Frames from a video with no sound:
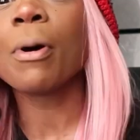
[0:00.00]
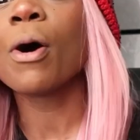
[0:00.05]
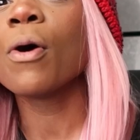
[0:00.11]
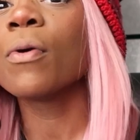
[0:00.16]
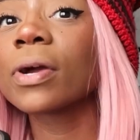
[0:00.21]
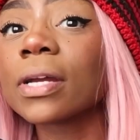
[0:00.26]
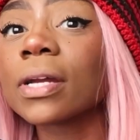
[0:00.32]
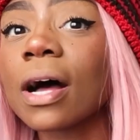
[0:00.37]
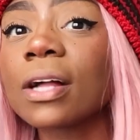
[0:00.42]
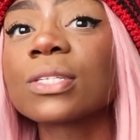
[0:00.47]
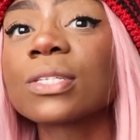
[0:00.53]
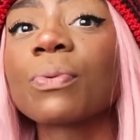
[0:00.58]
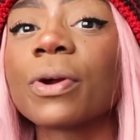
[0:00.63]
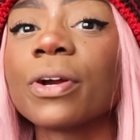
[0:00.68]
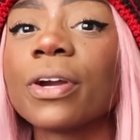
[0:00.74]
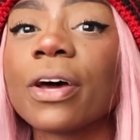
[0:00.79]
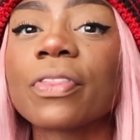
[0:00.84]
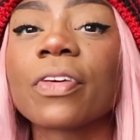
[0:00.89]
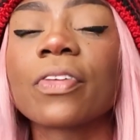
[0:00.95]
Polka dots
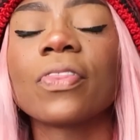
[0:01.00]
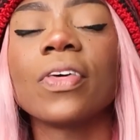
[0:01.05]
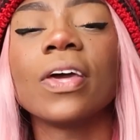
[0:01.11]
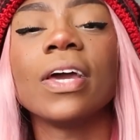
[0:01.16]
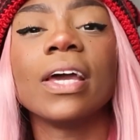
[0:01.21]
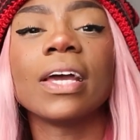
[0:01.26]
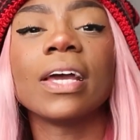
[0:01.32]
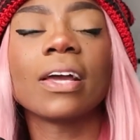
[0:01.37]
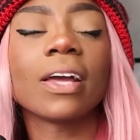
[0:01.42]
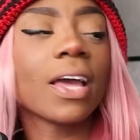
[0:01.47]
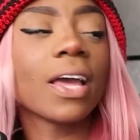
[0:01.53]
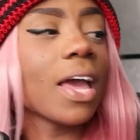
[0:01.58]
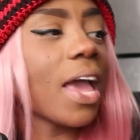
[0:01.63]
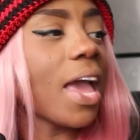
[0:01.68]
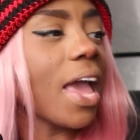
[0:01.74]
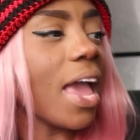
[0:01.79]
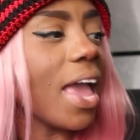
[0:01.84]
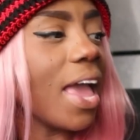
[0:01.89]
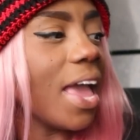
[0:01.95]
were another thing,
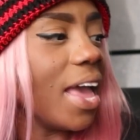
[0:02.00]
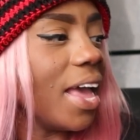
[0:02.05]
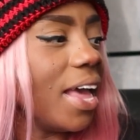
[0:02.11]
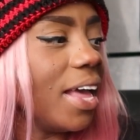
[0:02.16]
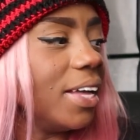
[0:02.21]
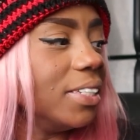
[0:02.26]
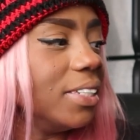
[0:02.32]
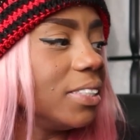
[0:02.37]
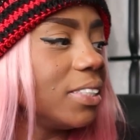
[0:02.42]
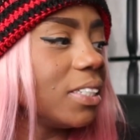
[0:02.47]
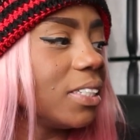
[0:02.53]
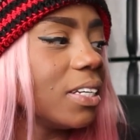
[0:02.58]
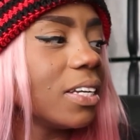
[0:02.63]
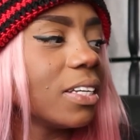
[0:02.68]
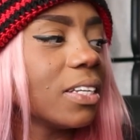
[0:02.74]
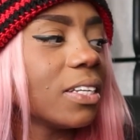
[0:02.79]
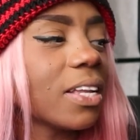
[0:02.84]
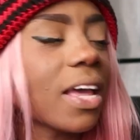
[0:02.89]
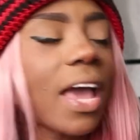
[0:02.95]
and
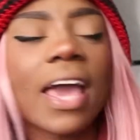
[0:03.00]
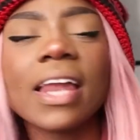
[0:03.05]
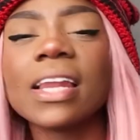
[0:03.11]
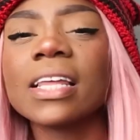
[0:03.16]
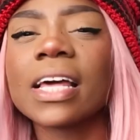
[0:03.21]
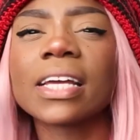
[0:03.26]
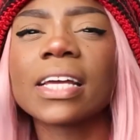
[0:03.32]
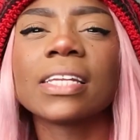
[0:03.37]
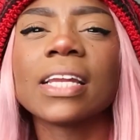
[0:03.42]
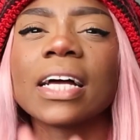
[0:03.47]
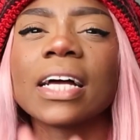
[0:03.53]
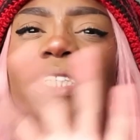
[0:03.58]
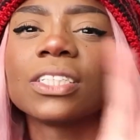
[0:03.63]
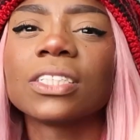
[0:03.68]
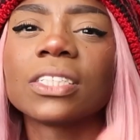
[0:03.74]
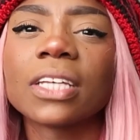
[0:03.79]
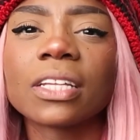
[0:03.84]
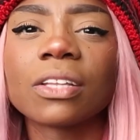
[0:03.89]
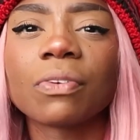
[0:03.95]
it, like, not
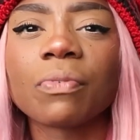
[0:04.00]
just like the